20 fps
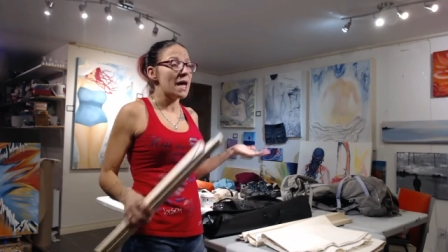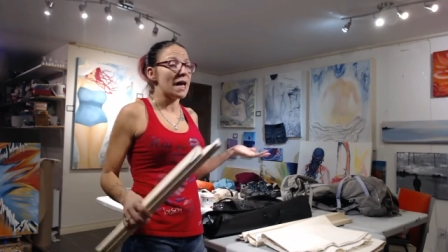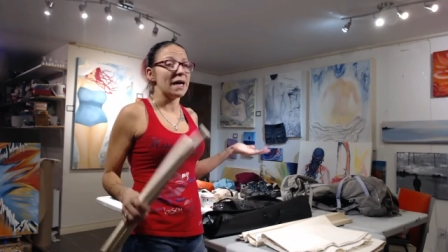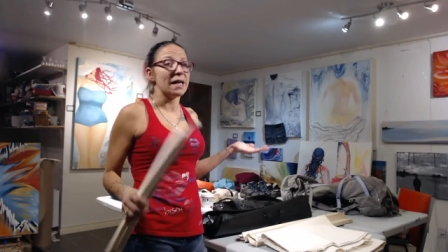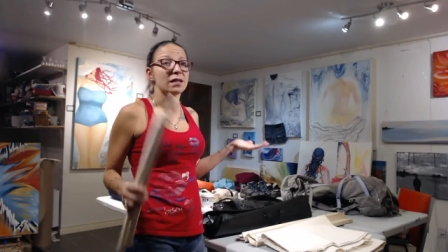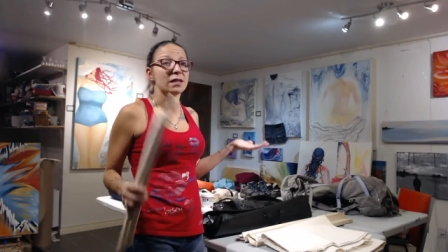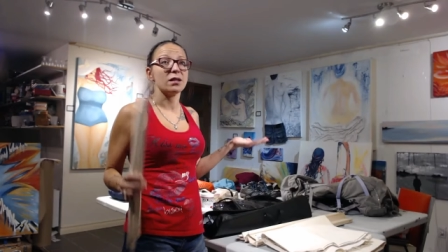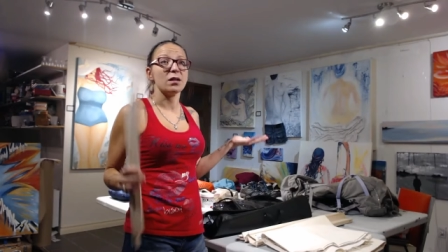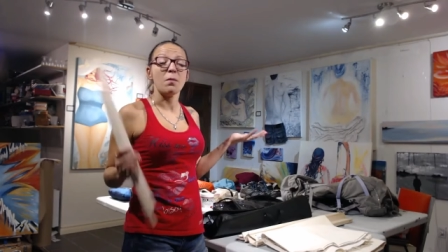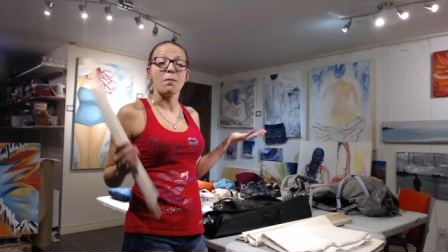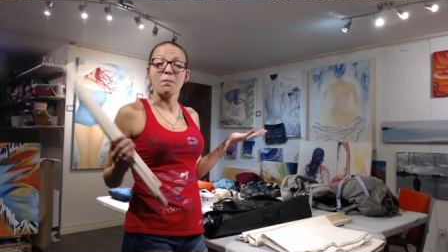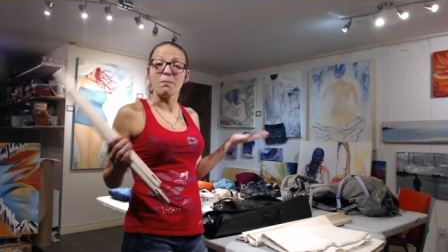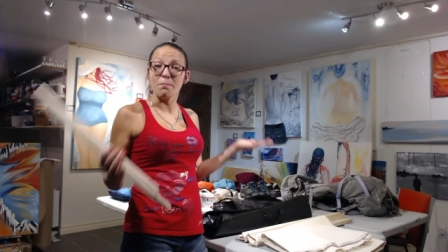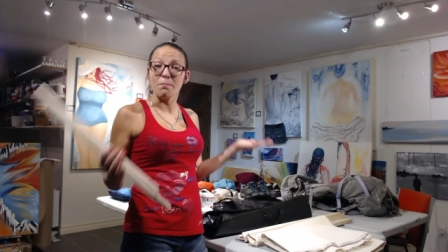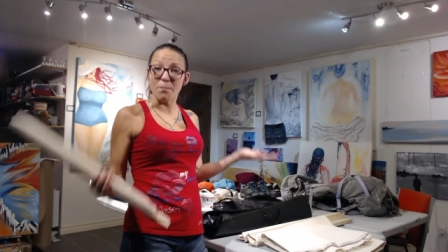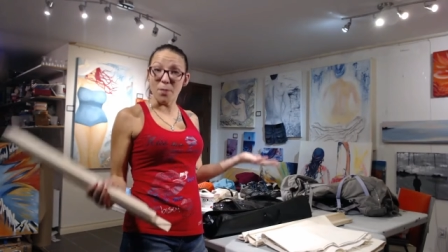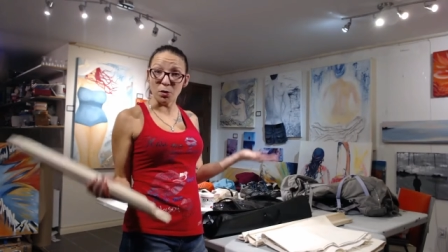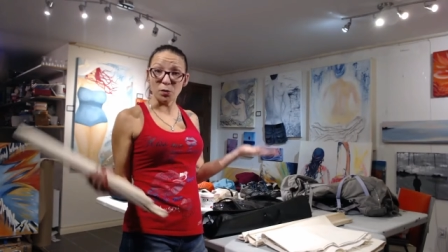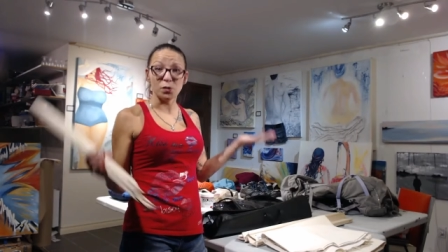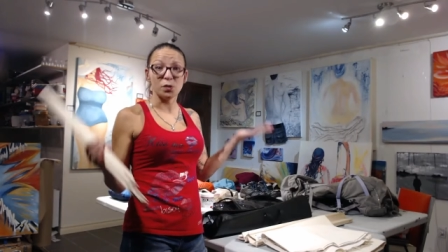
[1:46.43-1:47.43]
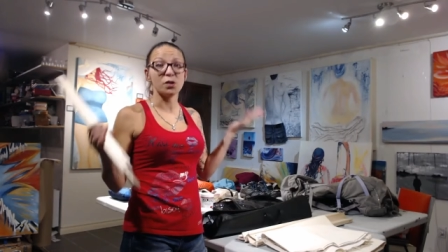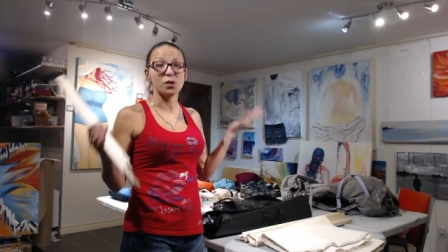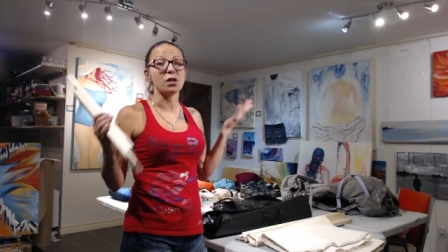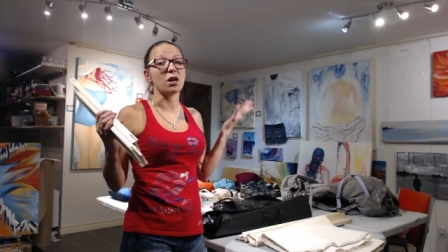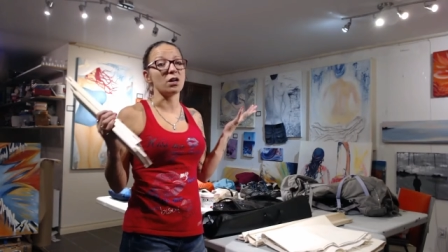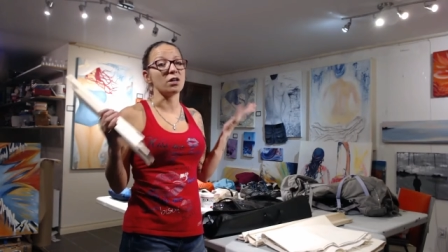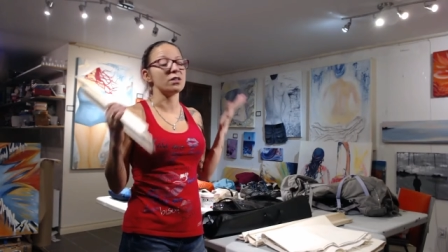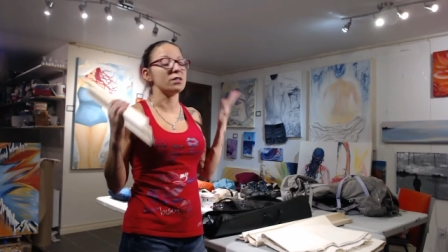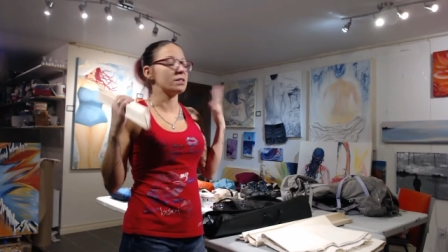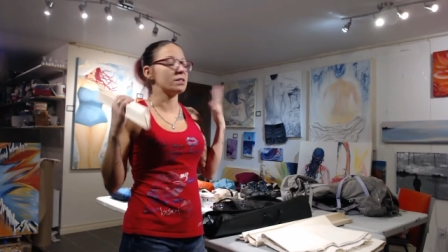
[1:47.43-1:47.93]
at
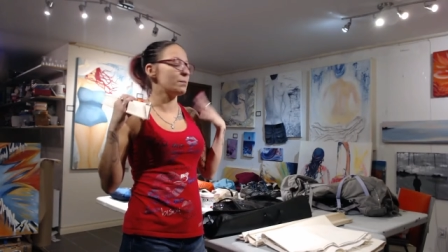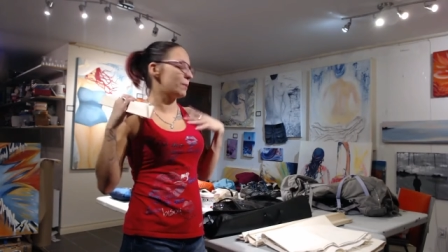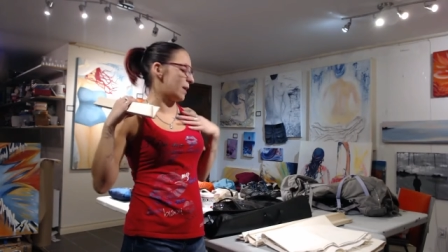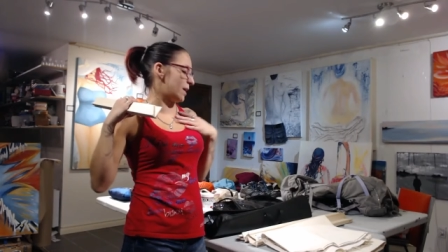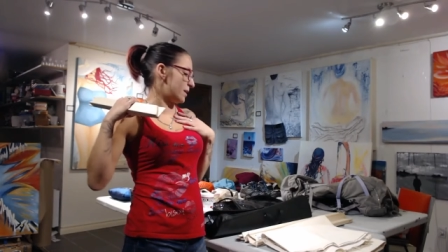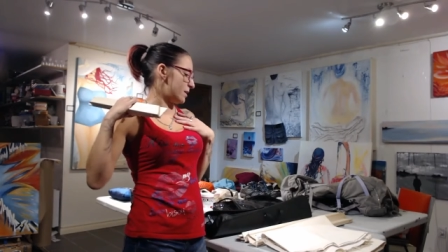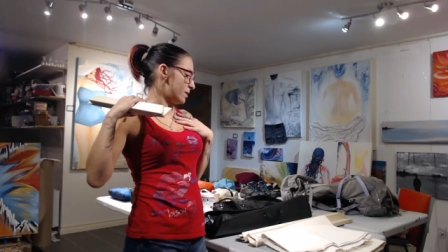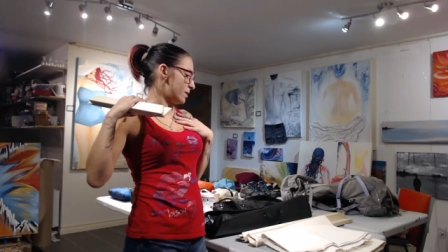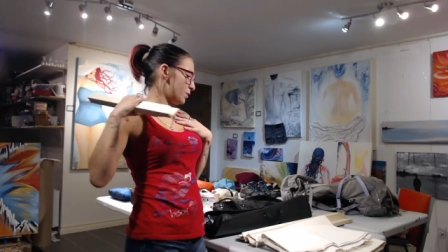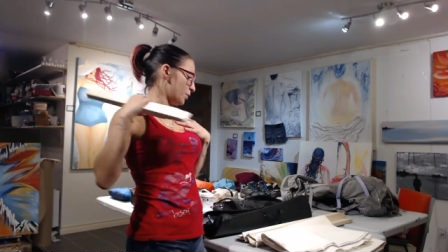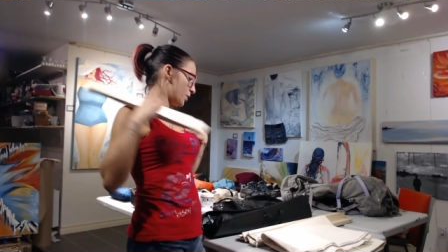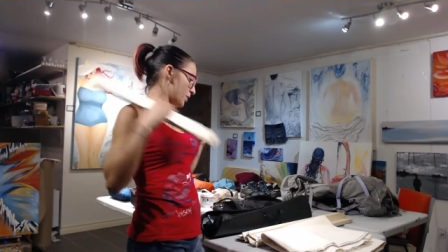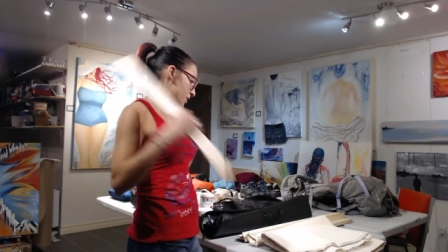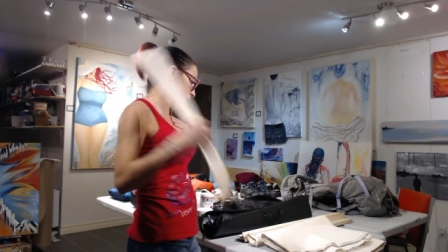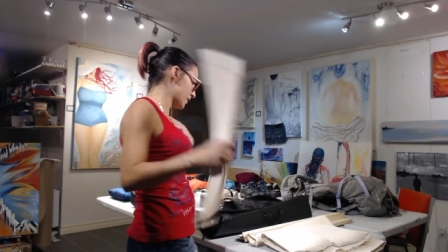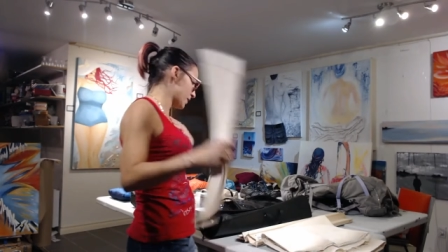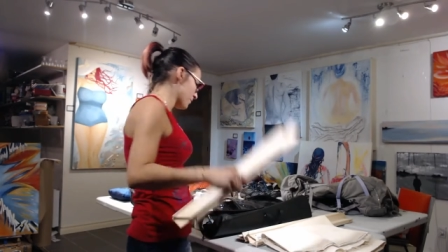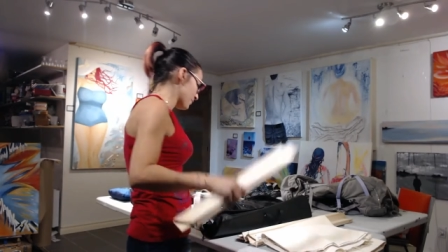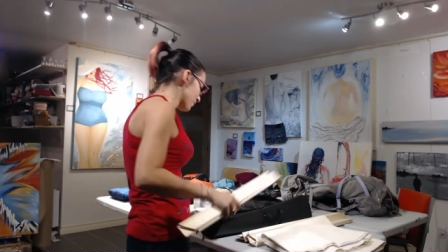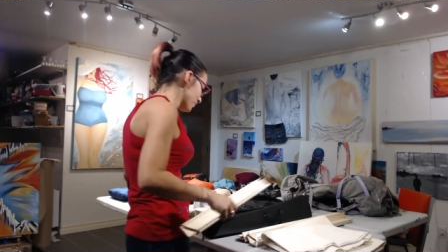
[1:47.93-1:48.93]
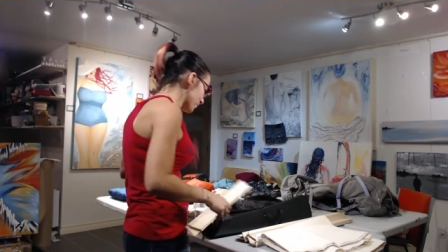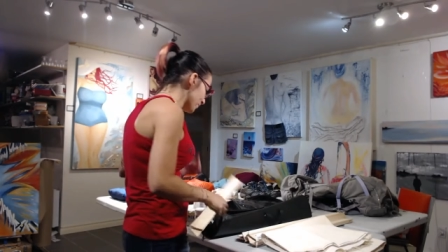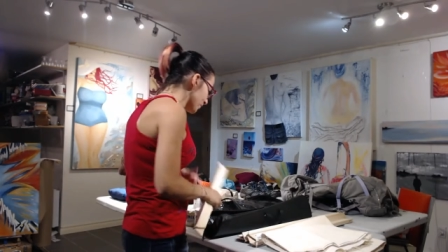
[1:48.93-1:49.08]
most art supply stores.